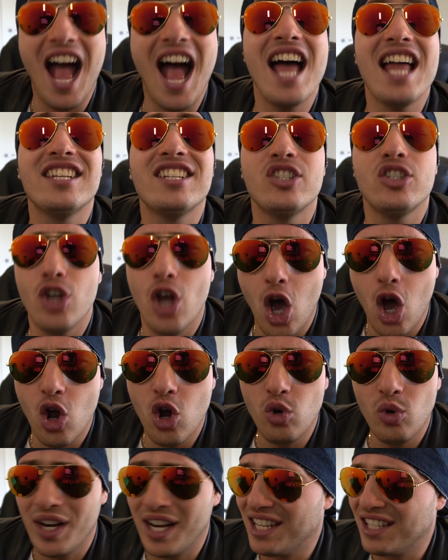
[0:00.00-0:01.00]
And
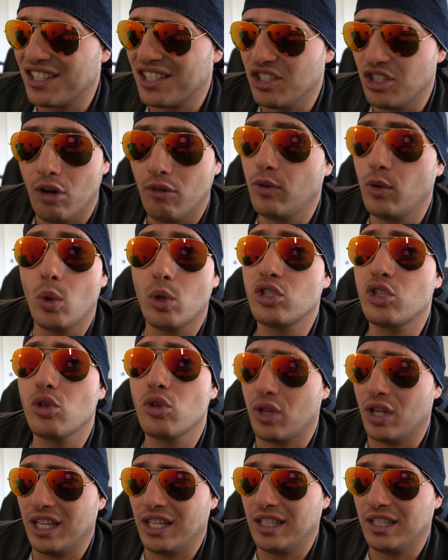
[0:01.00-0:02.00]
no, it's not for what you
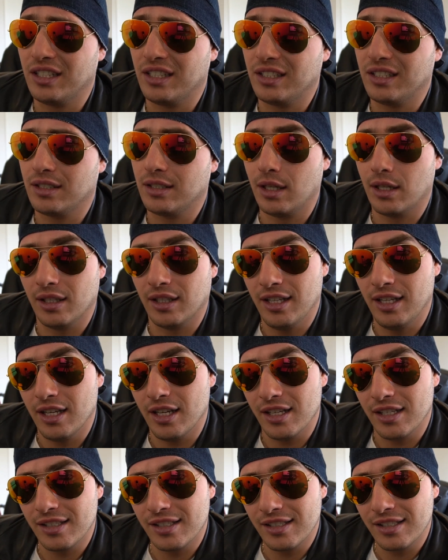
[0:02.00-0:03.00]
think.
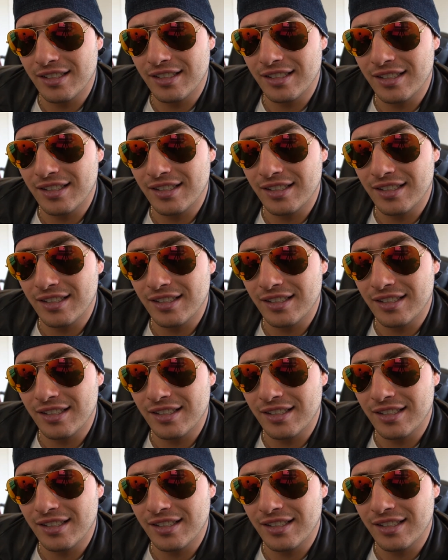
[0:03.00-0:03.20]
Unless...